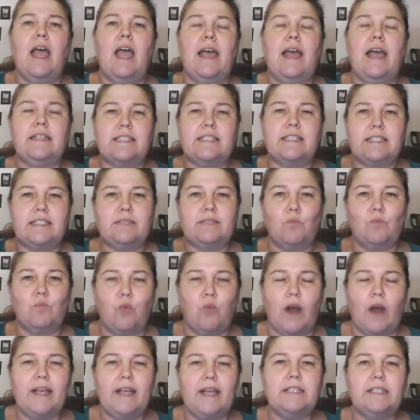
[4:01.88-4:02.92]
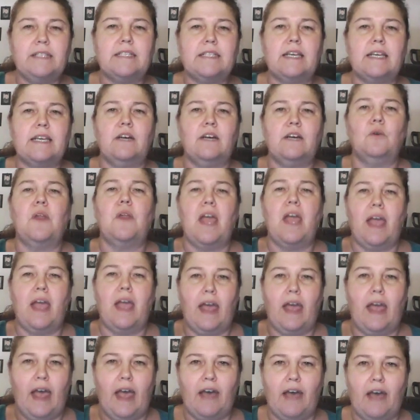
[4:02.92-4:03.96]
and write down
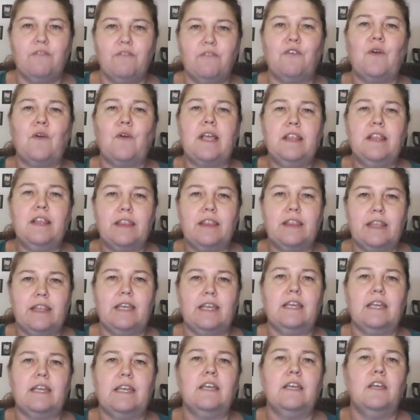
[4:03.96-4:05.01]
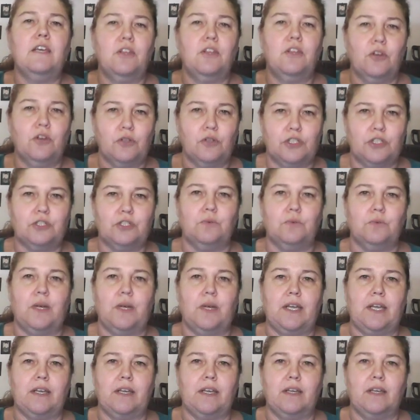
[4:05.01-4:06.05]
everything you're
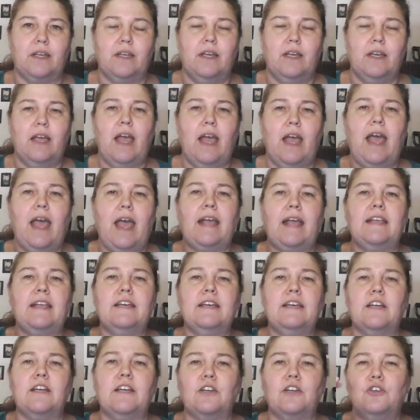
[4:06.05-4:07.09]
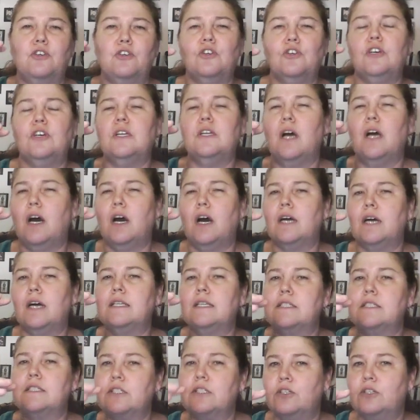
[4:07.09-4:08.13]
doing and get a good,
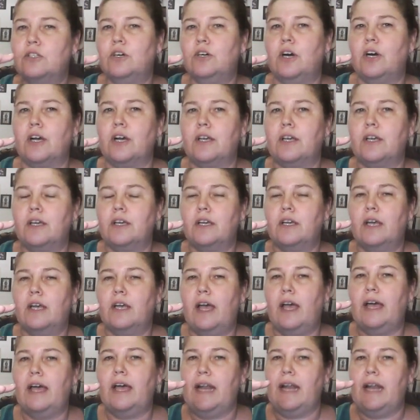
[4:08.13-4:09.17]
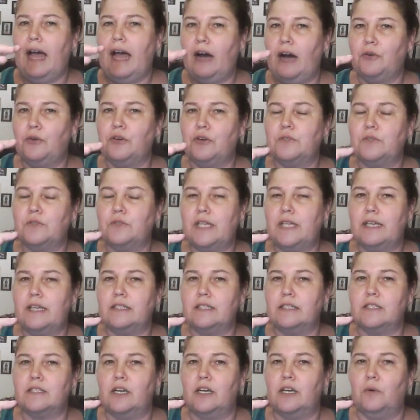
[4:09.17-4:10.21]
honest look at how your day
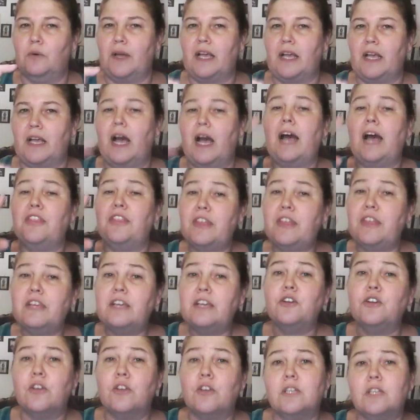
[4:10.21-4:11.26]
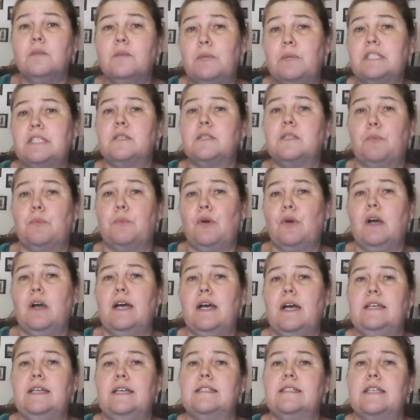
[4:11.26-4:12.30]
is going. I think you're going to be
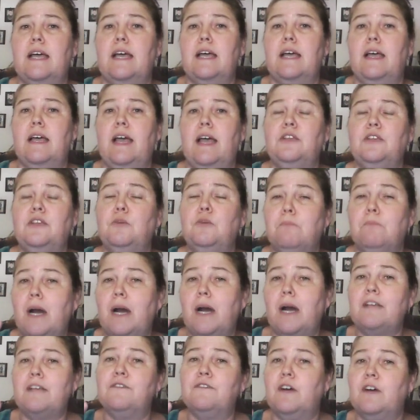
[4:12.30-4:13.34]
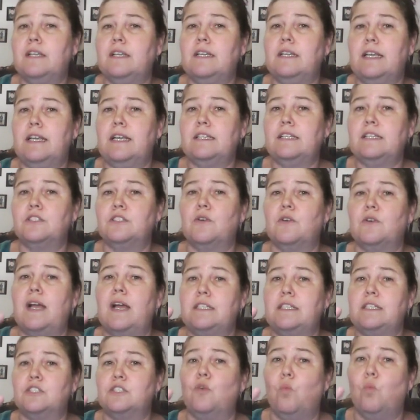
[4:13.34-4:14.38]
surprised, and you might find an answer
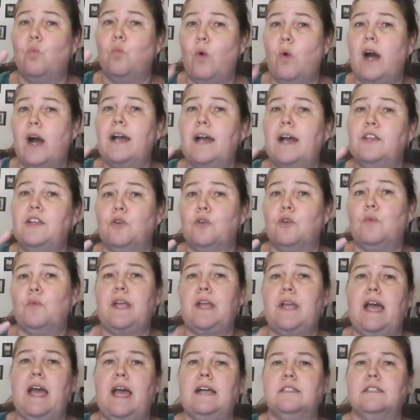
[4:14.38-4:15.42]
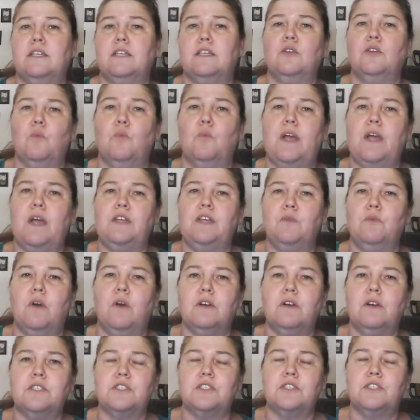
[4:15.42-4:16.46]
as to why you're reacting the way you
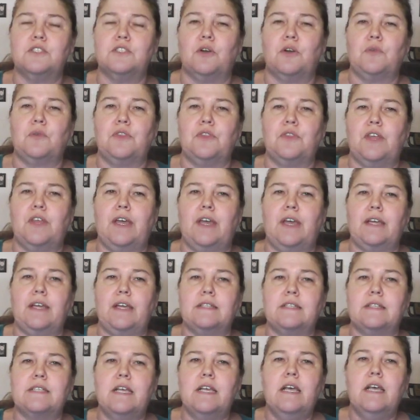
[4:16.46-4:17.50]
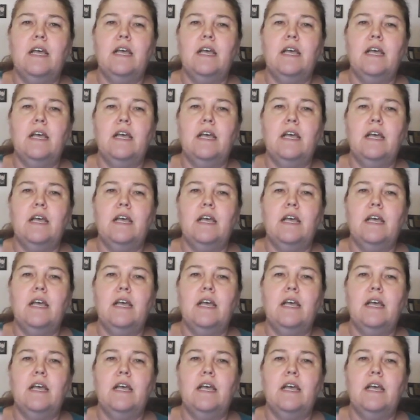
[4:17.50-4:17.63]
are to certain things.